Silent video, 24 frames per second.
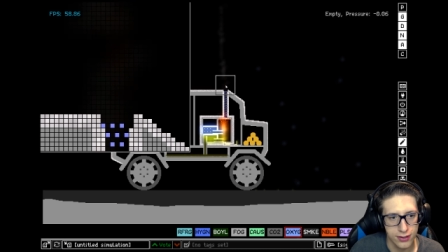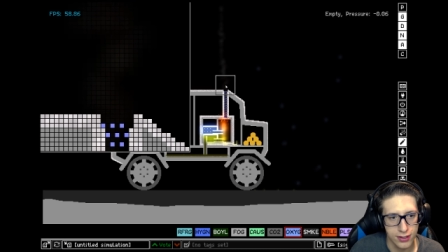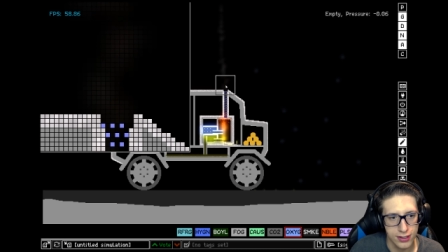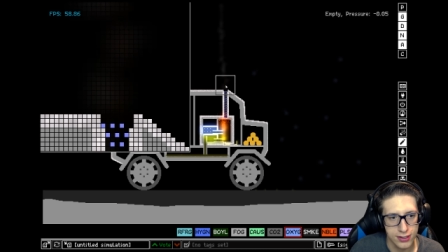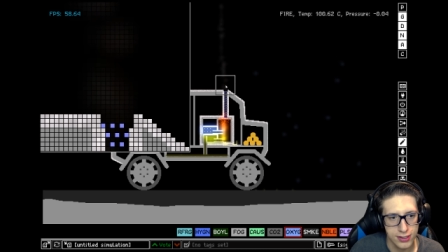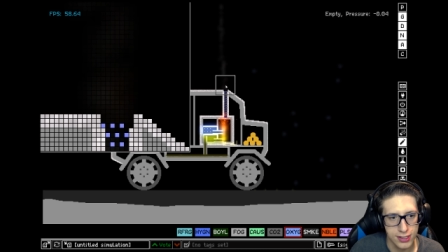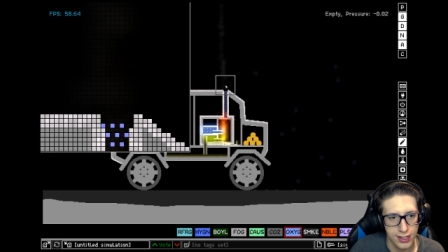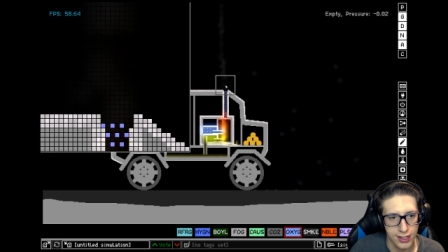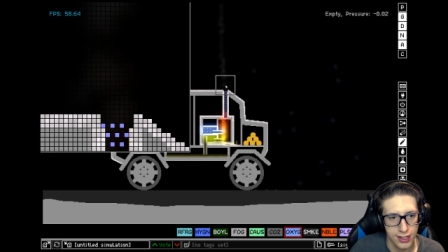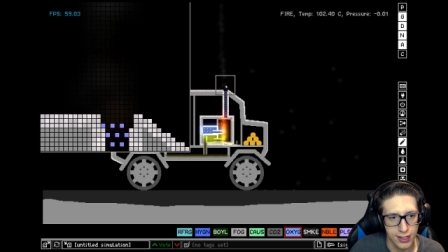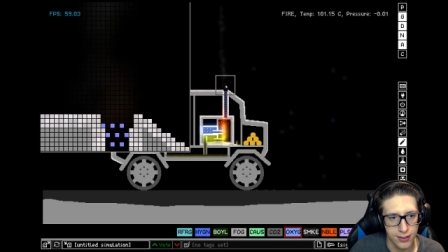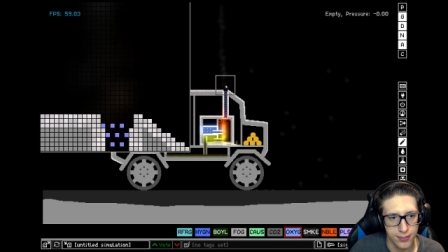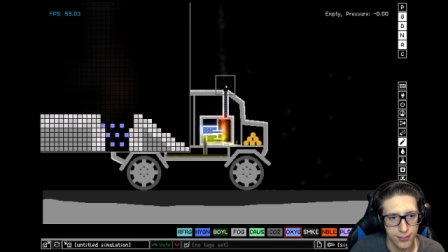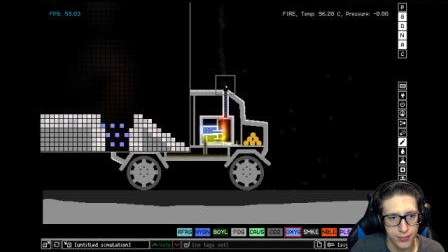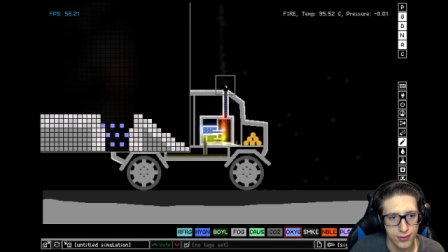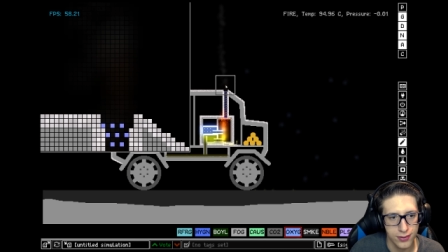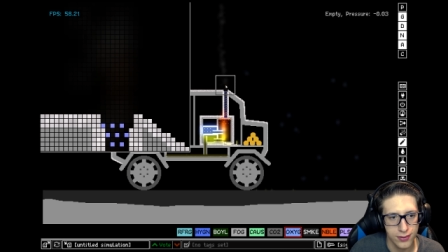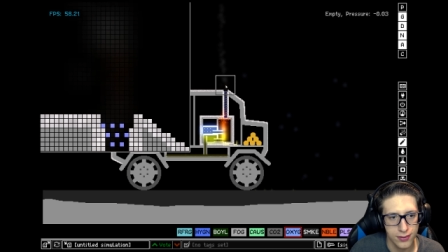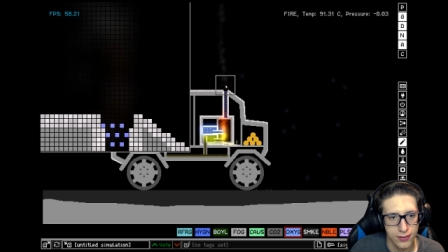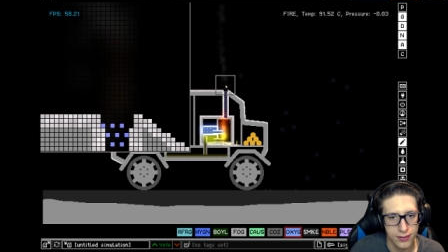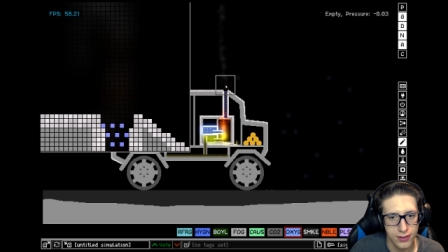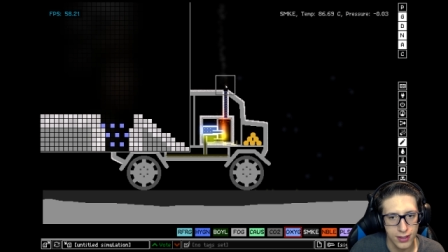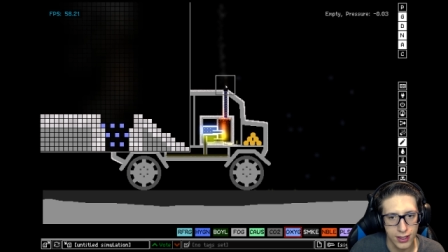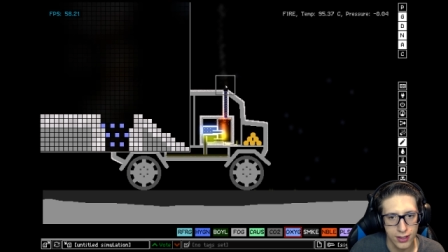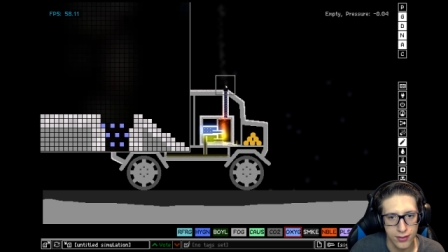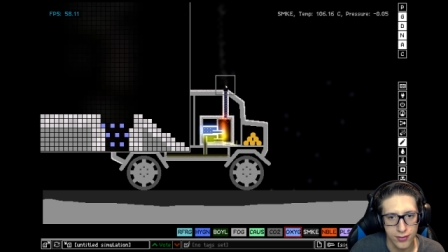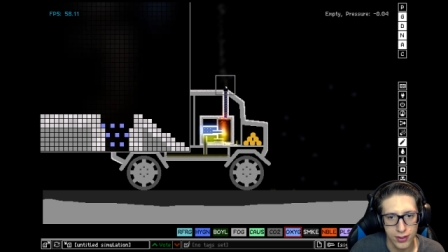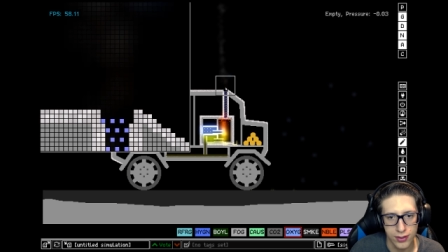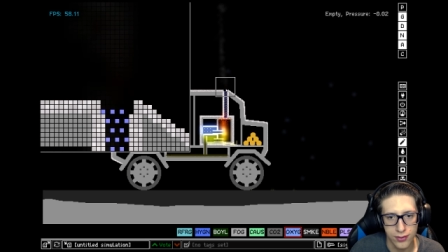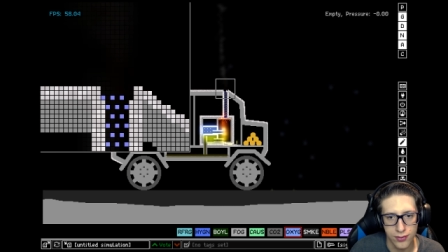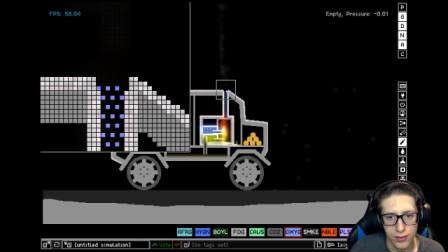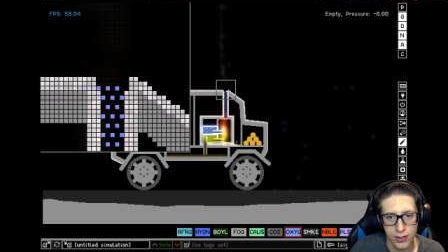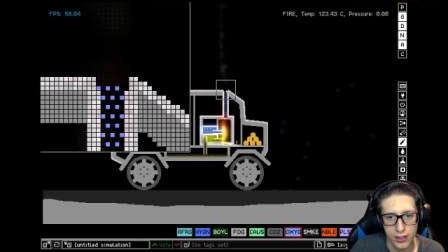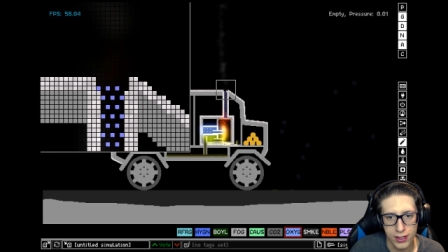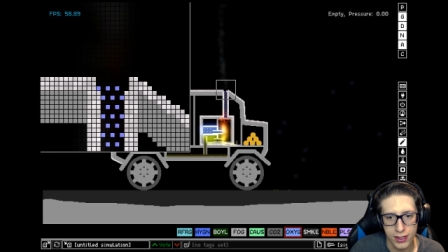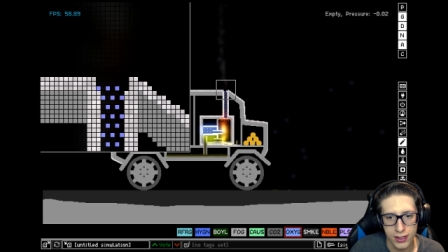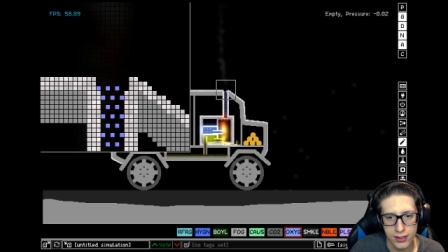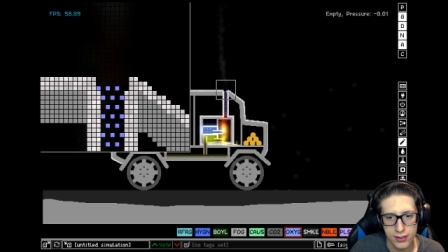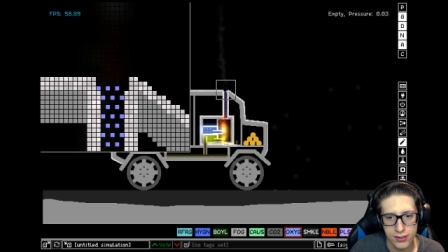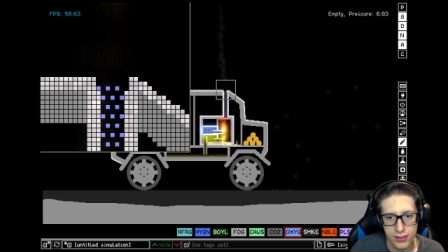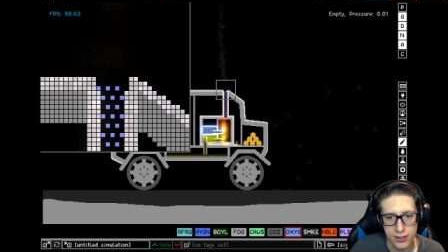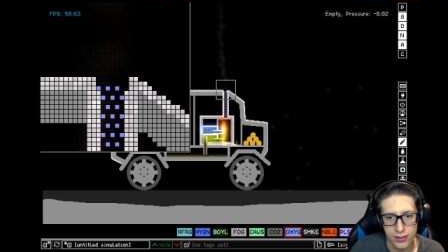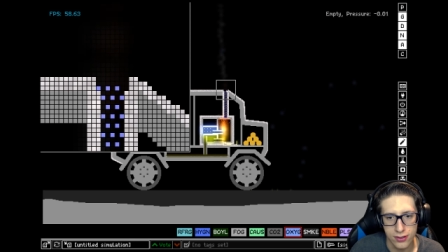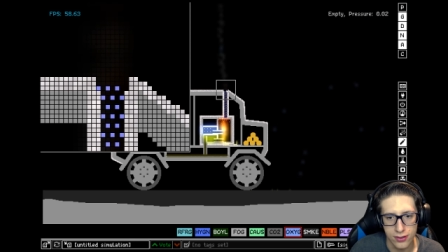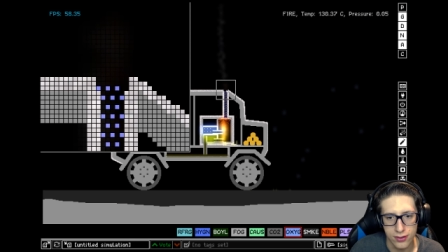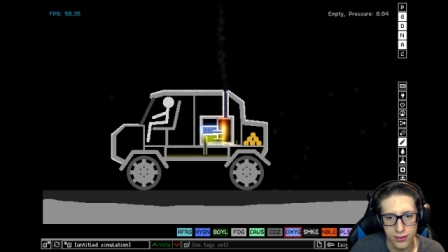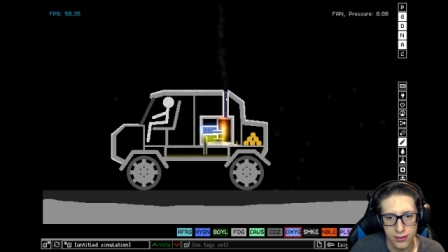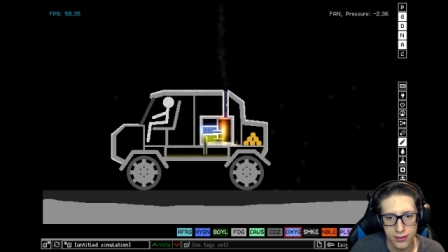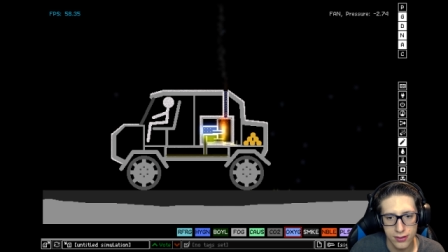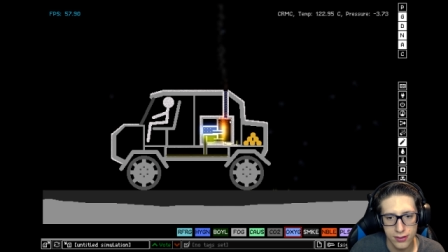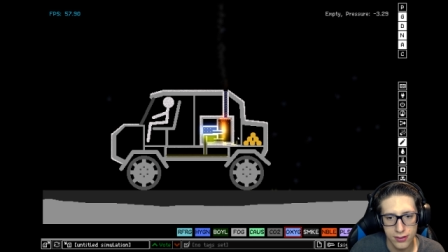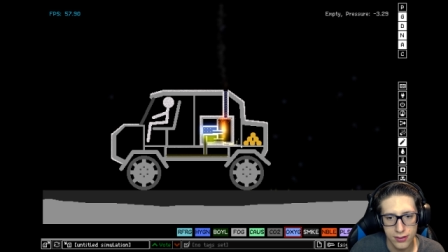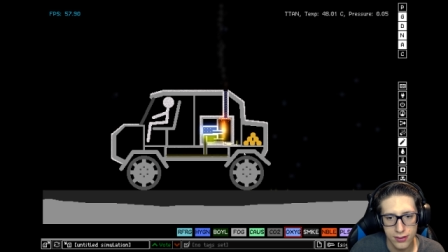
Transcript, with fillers: the top, like we want it to.